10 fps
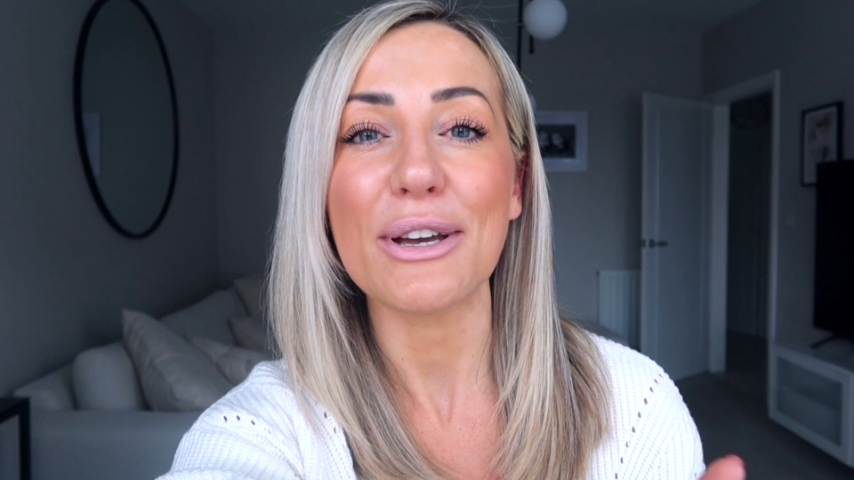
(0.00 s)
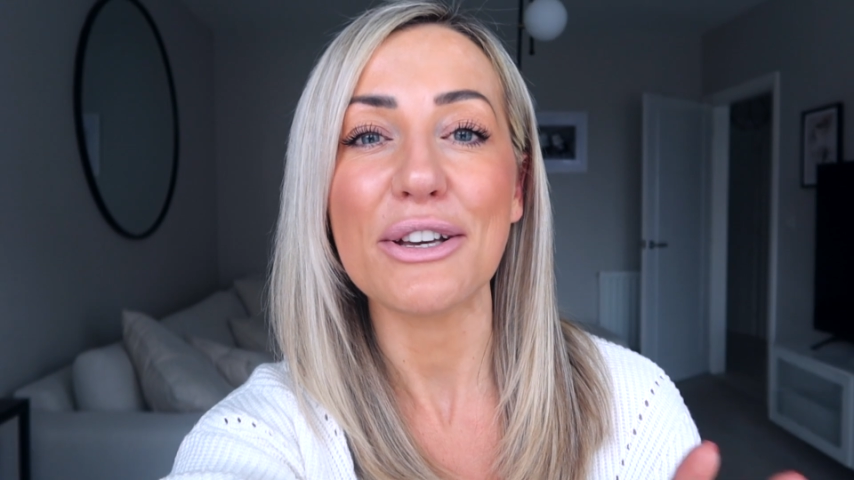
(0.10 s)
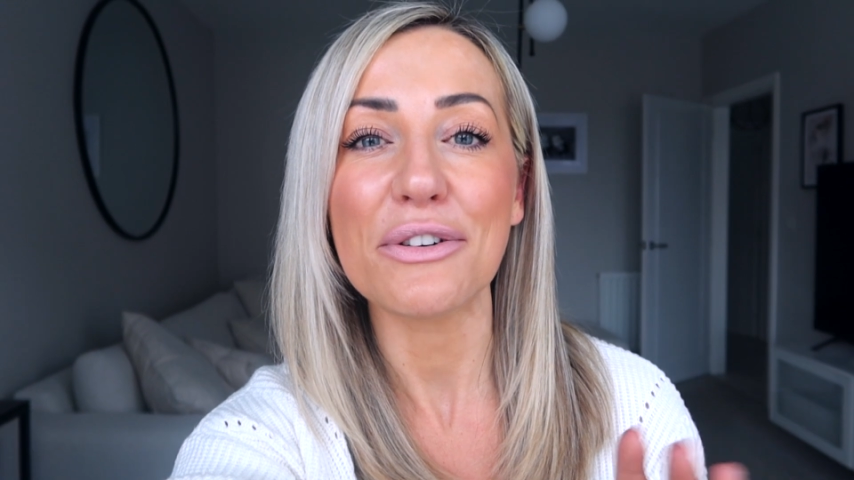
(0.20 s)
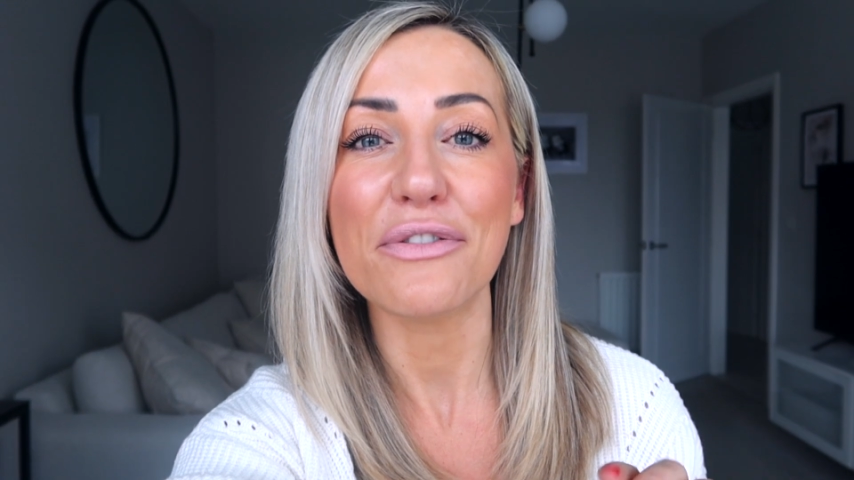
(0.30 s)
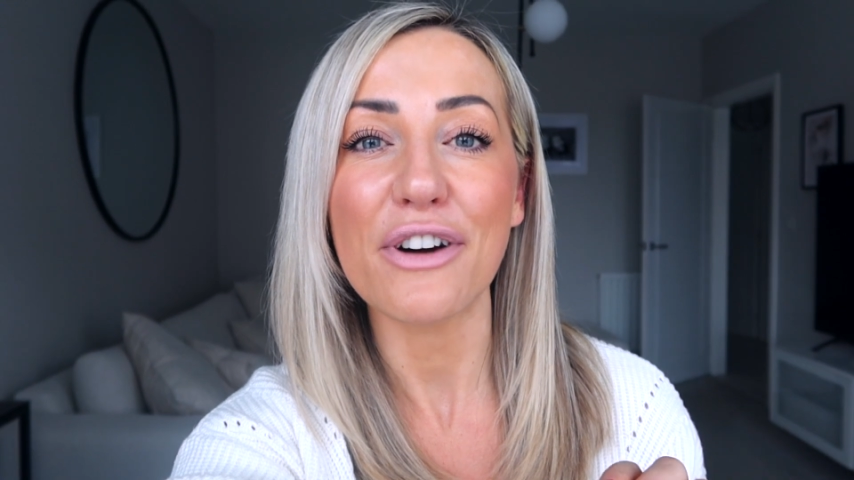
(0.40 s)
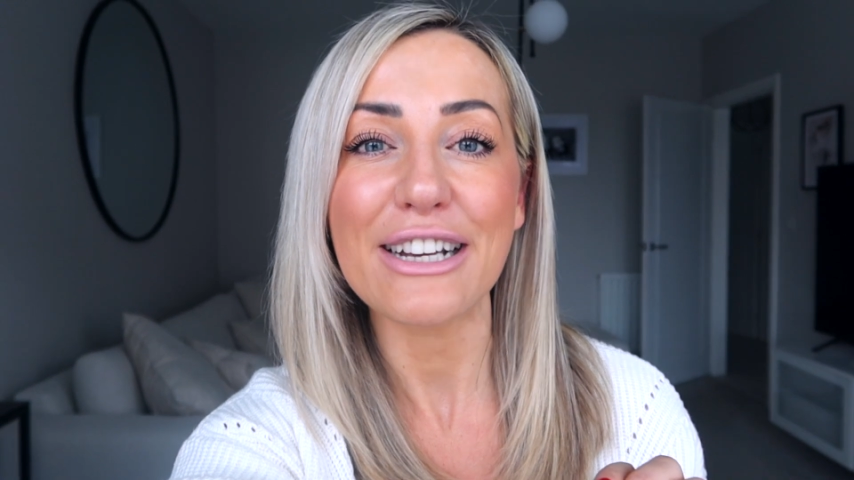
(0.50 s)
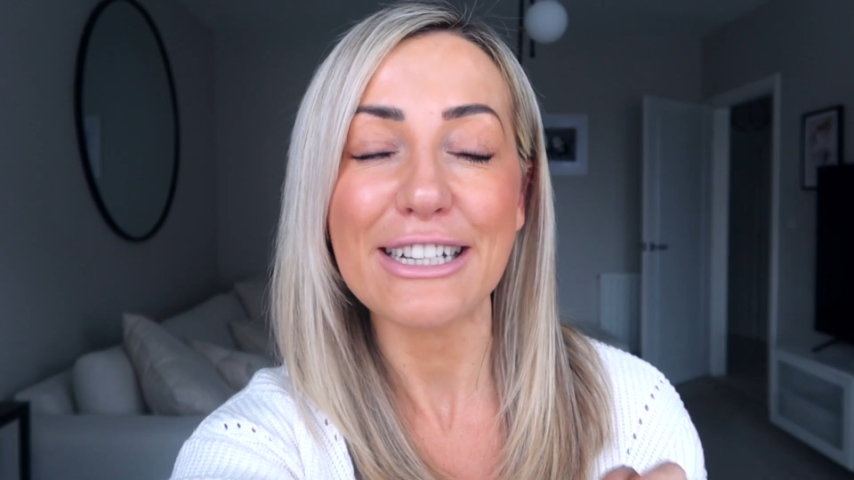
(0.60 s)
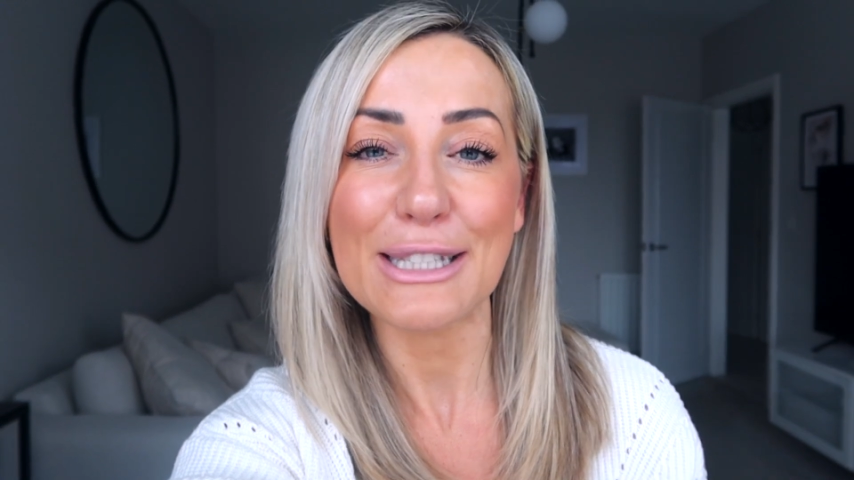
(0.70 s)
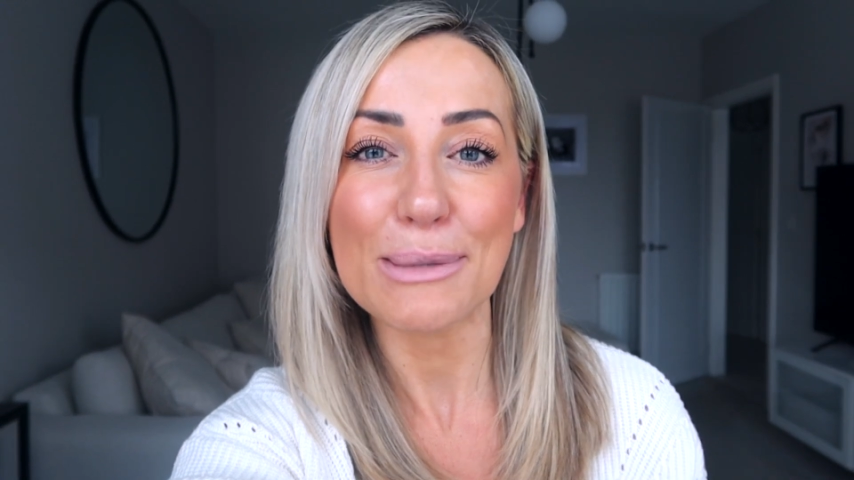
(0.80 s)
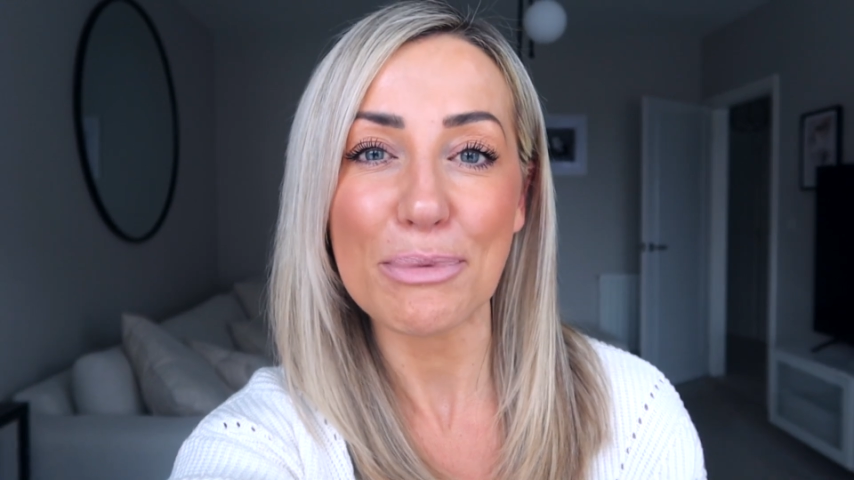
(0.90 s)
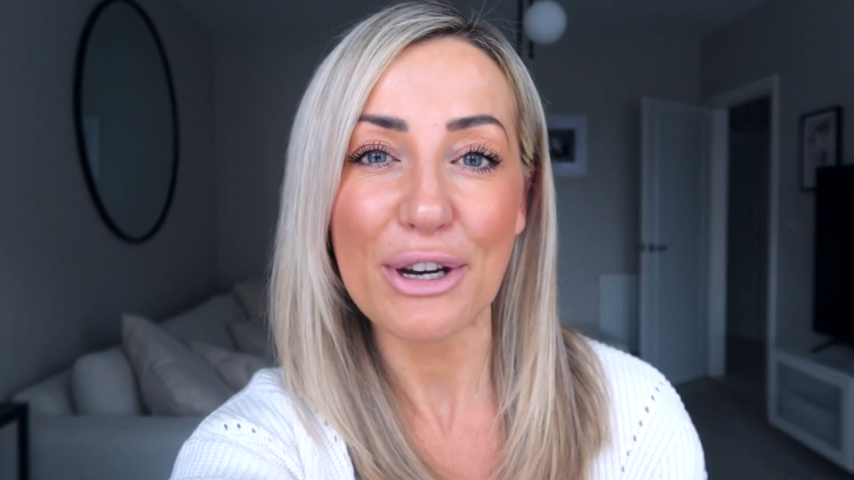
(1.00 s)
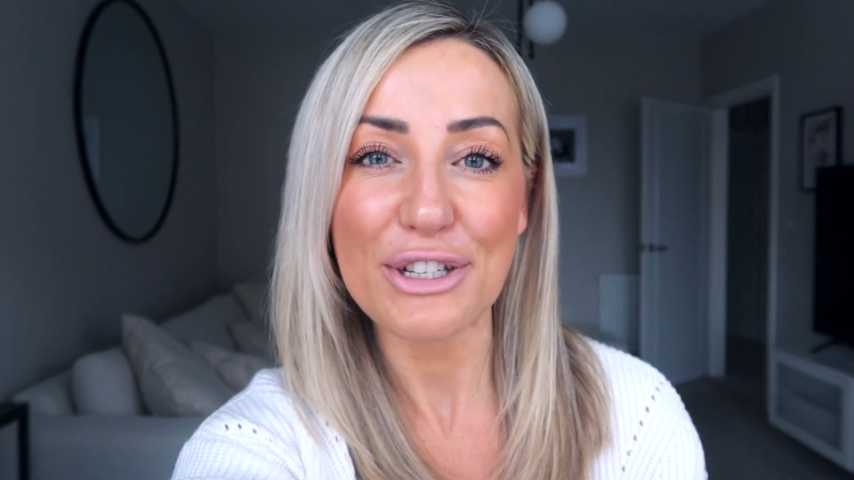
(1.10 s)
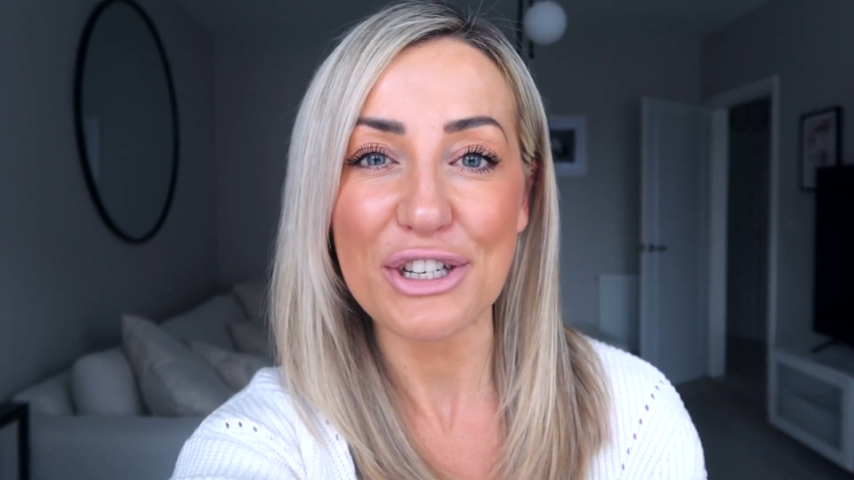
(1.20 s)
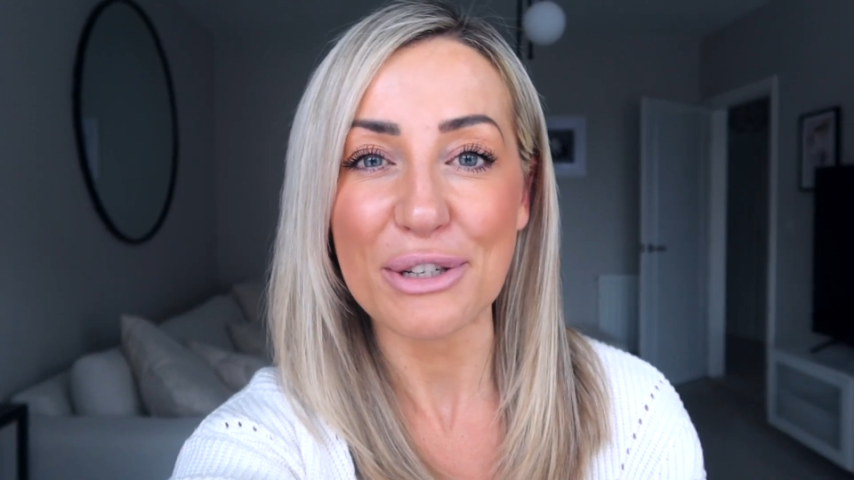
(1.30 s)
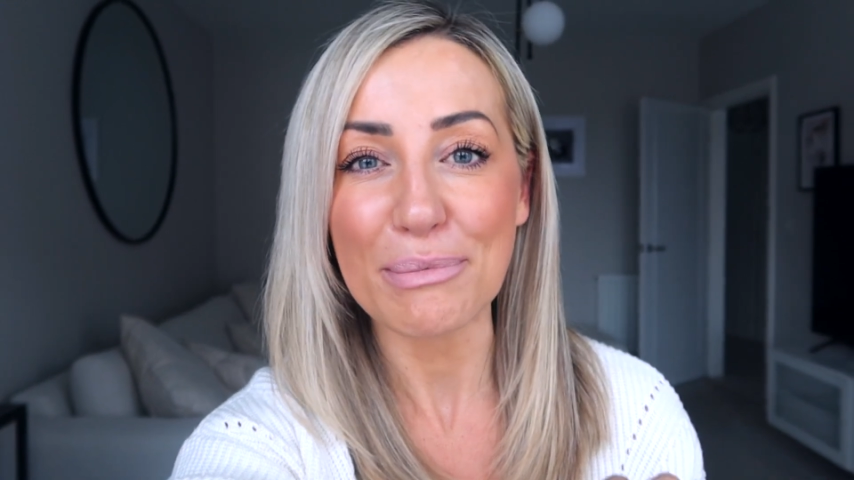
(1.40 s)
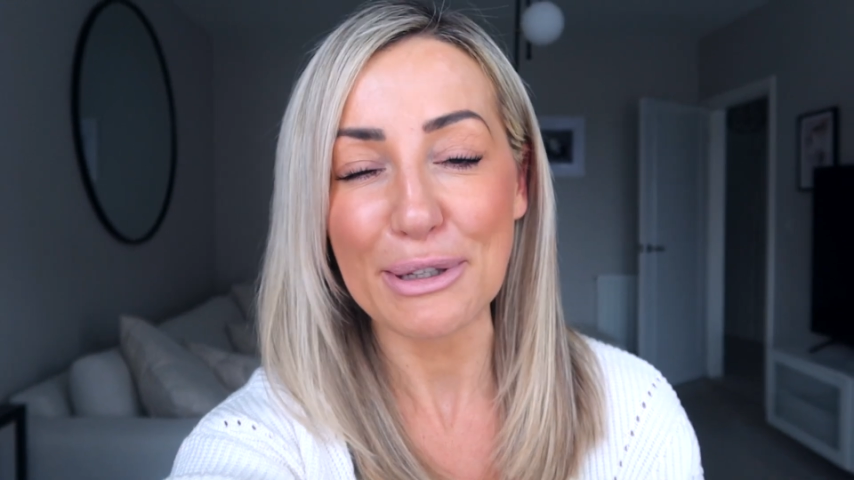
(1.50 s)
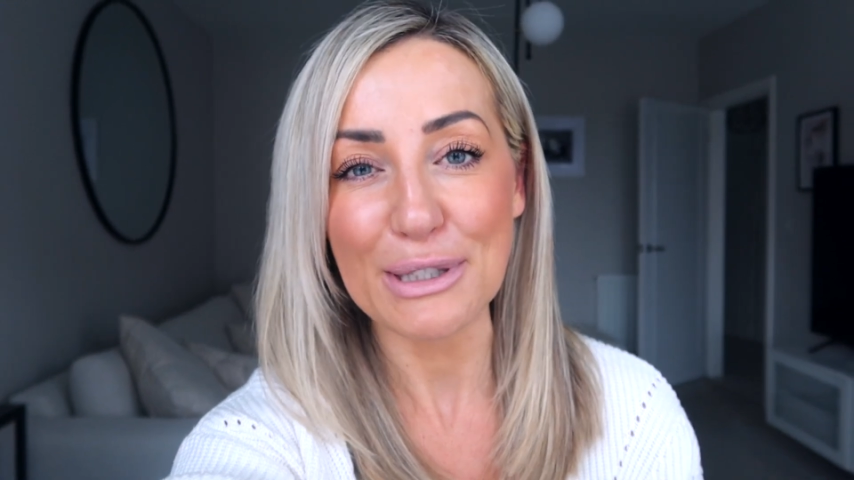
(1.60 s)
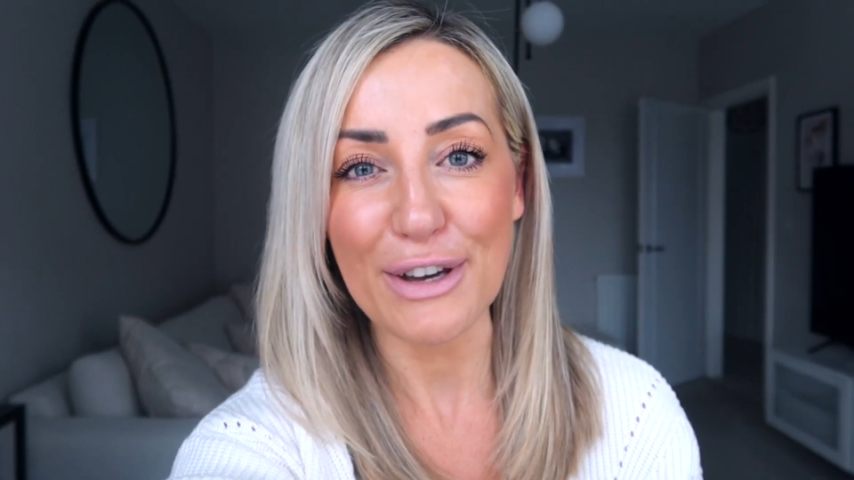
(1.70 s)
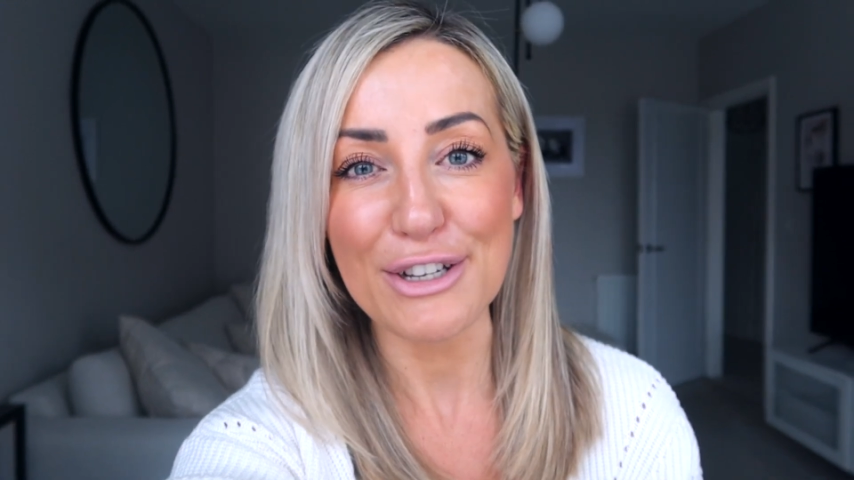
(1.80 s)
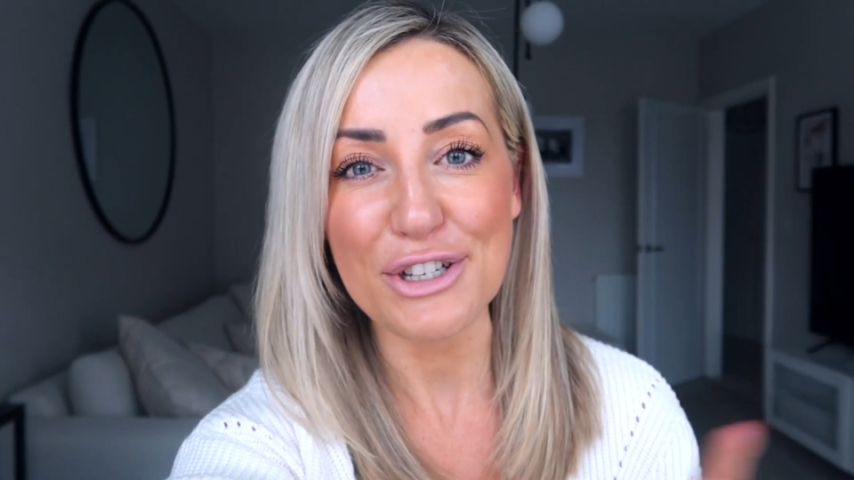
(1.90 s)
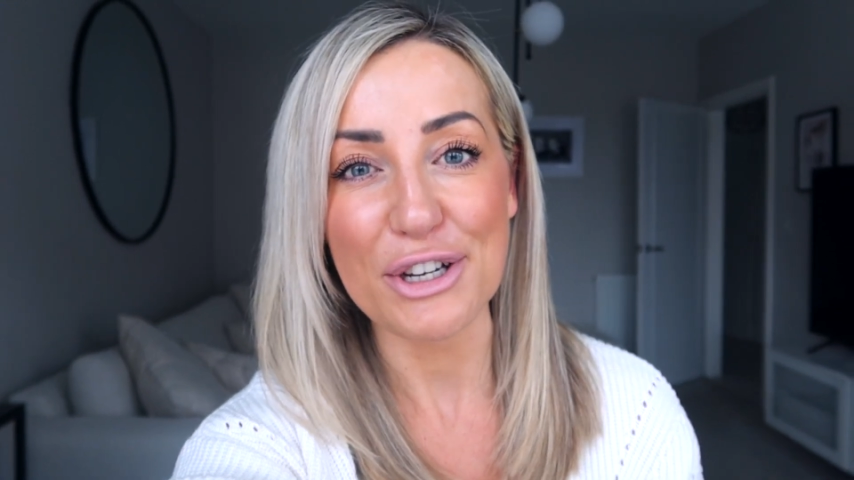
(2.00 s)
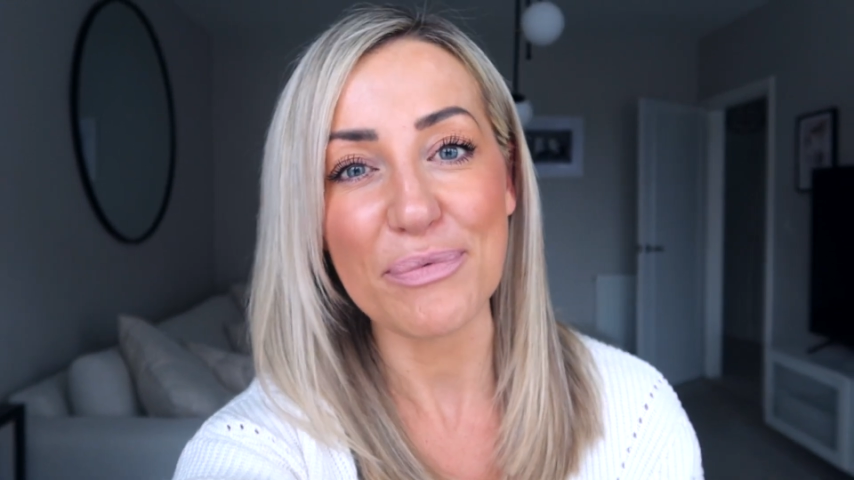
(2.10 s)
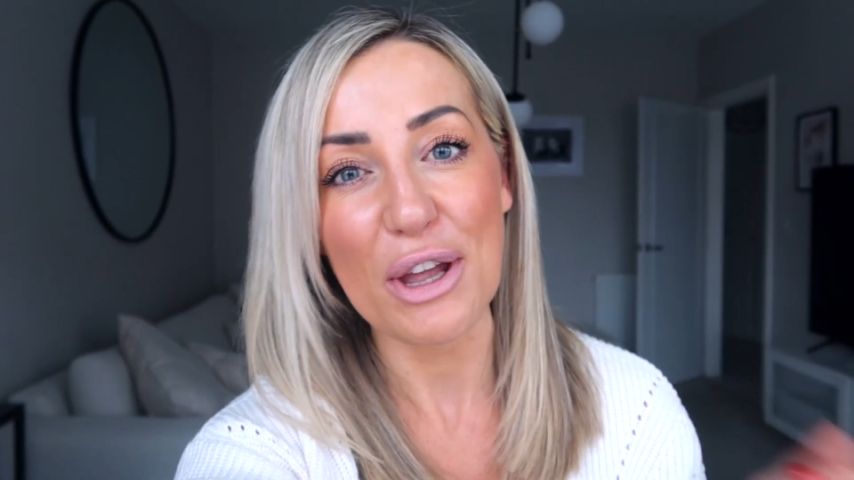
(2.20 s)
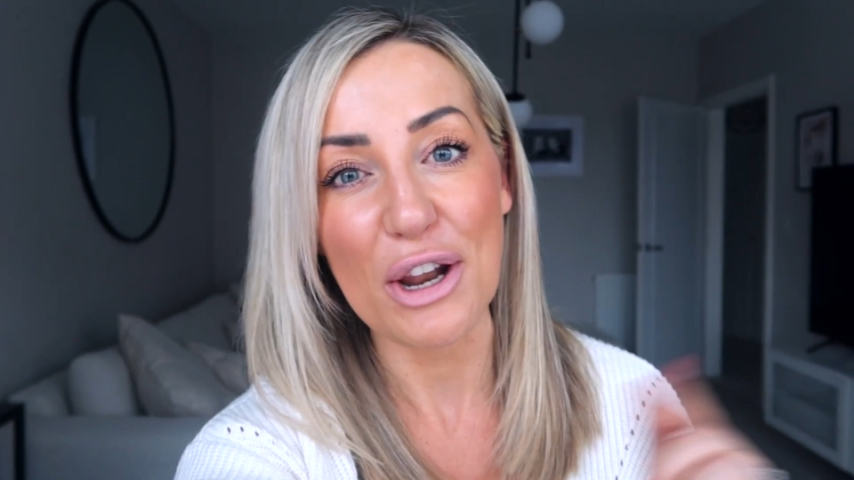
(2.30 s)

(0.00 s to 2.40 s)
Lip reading: where you can find inspiration and motivation,